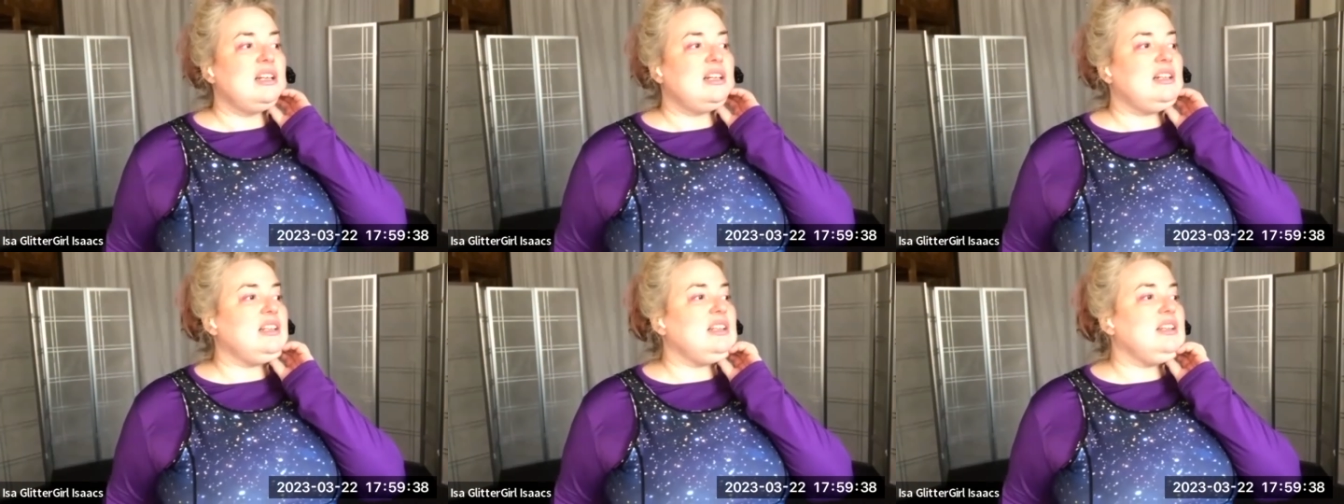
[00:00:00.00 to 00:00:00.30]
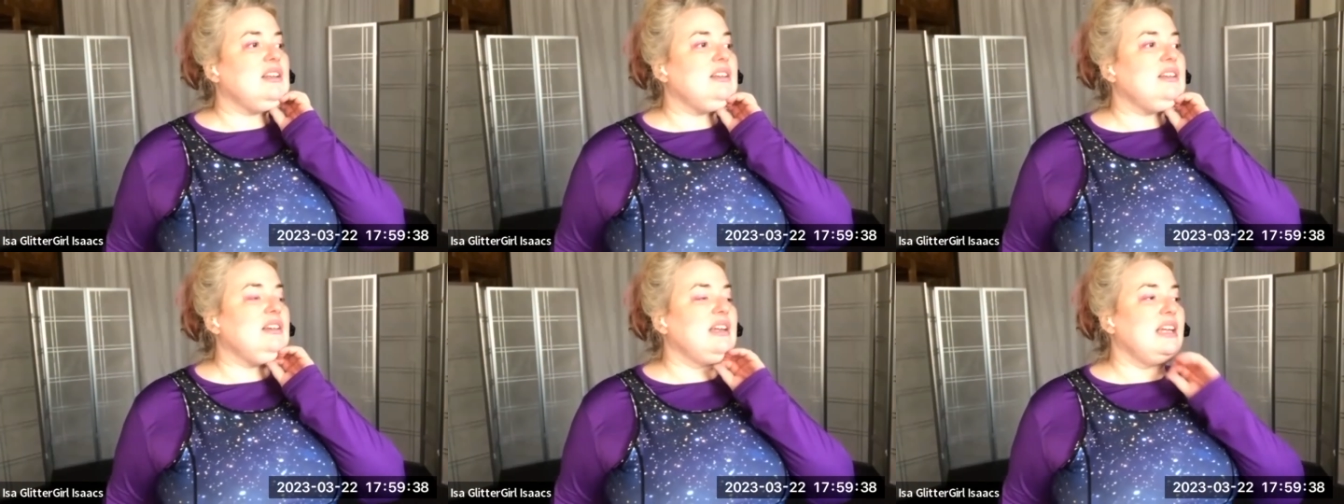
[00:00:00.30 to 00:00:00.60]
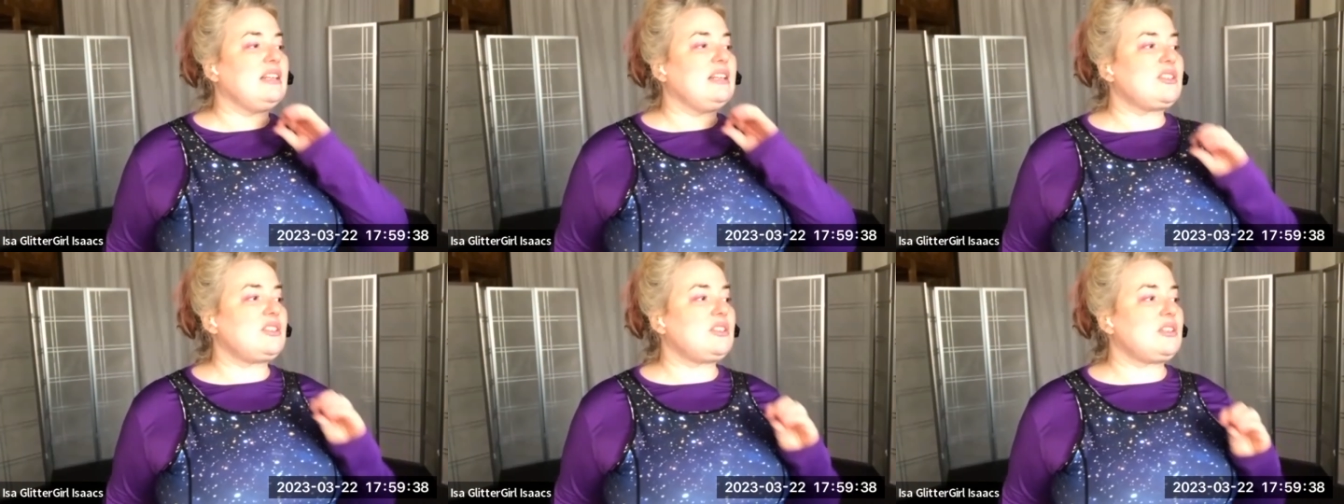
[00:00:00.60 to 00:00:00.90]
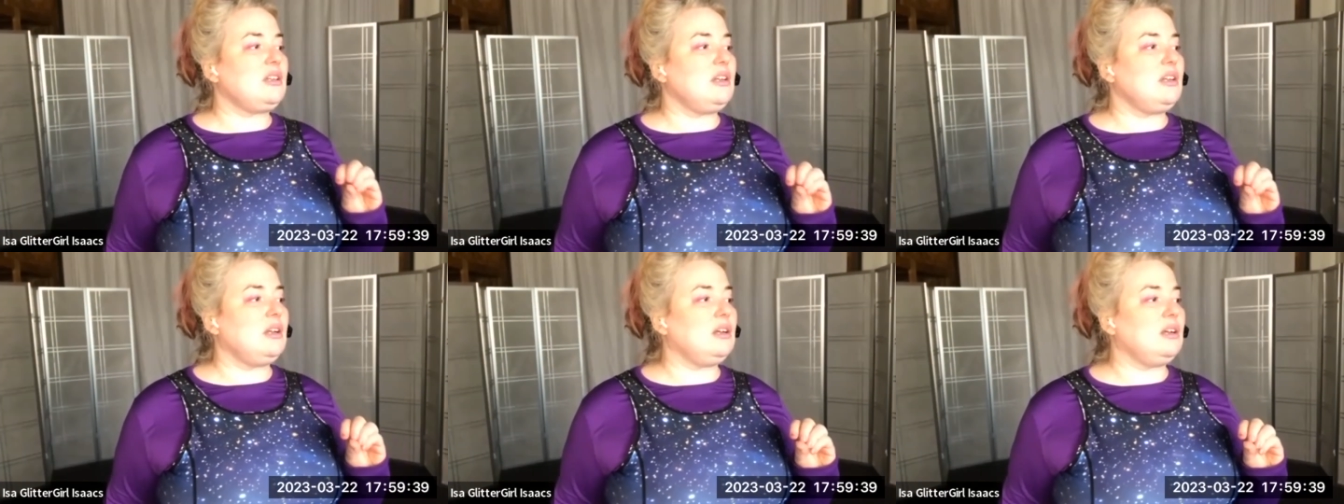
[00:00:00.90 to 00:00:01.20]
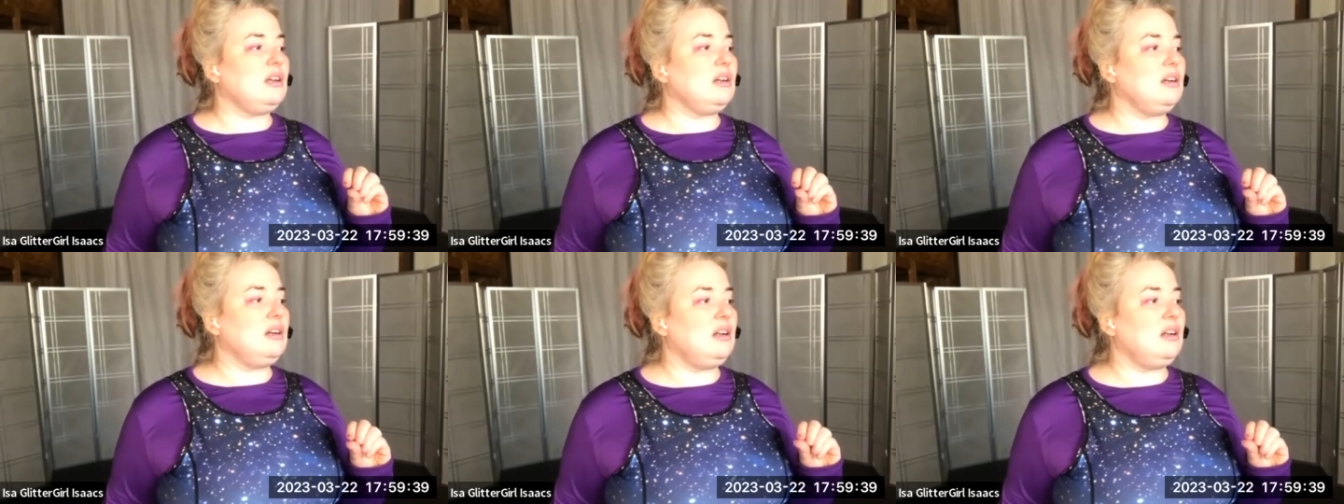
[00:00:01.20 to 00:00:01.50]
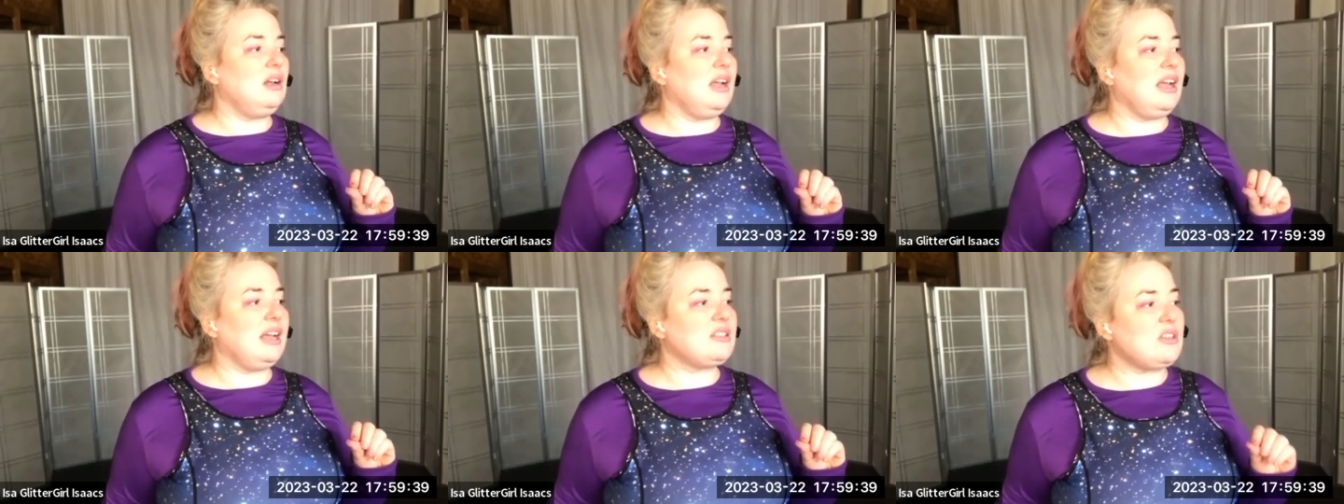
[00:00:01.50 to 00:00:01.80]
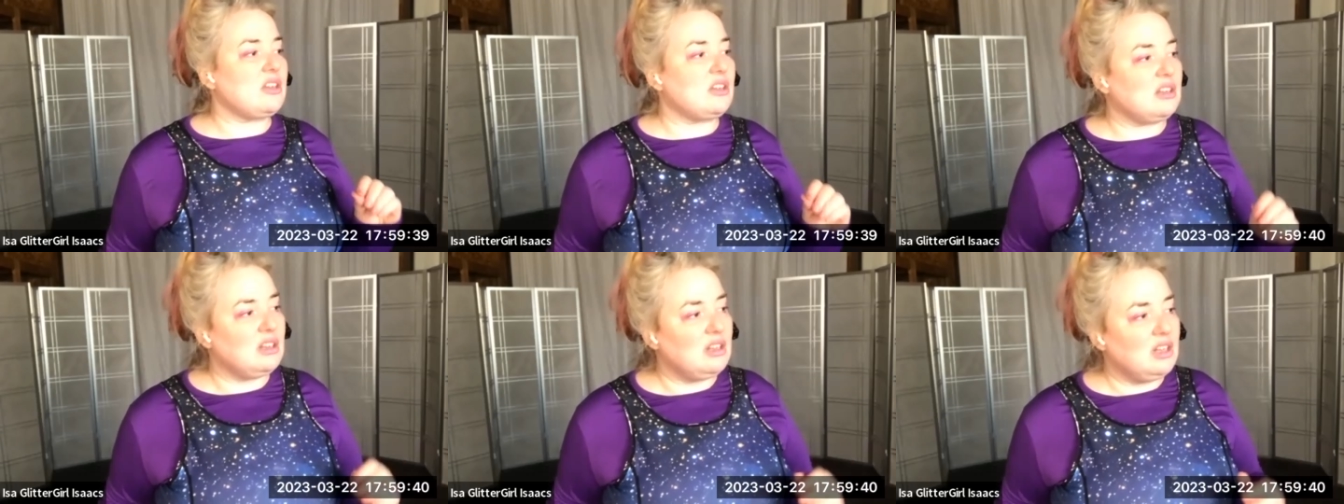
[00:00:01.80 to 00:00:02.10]
uh, it's uh,
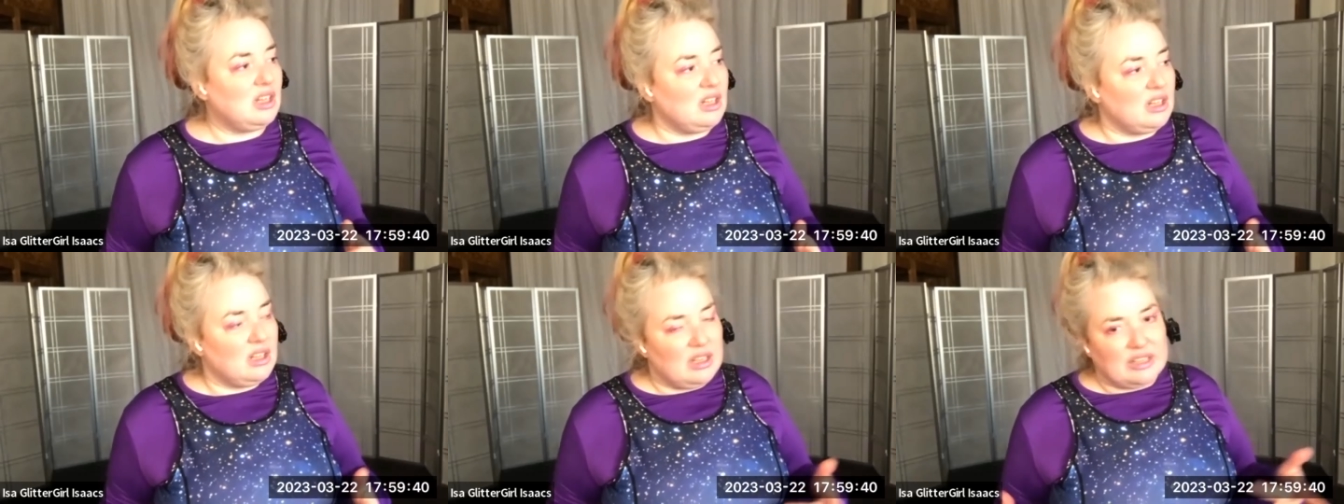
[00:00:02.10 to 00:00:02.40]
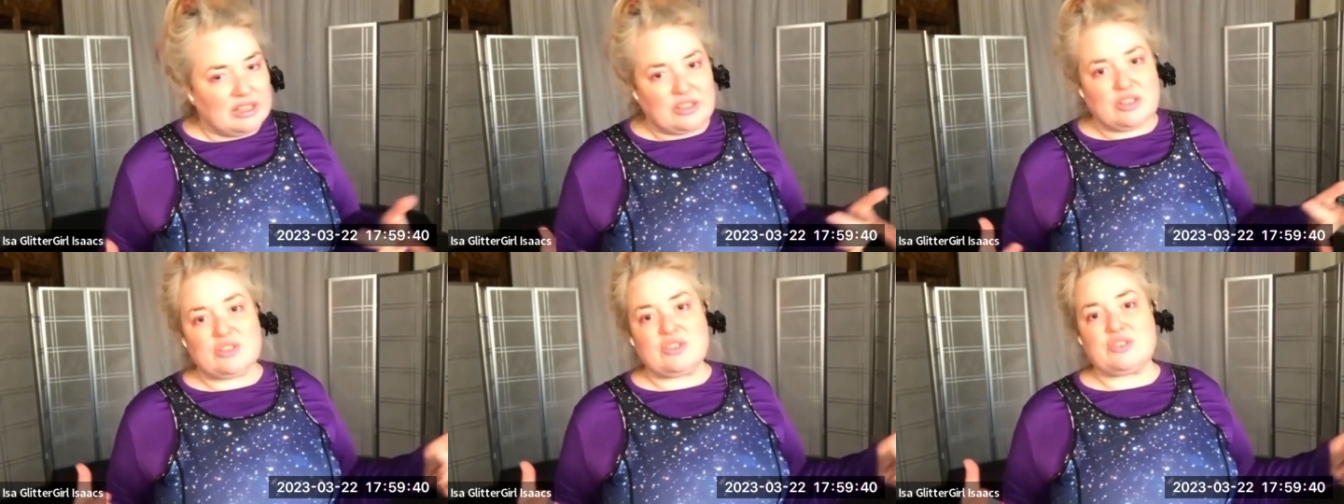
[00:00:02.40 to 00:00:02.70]
it's a it's a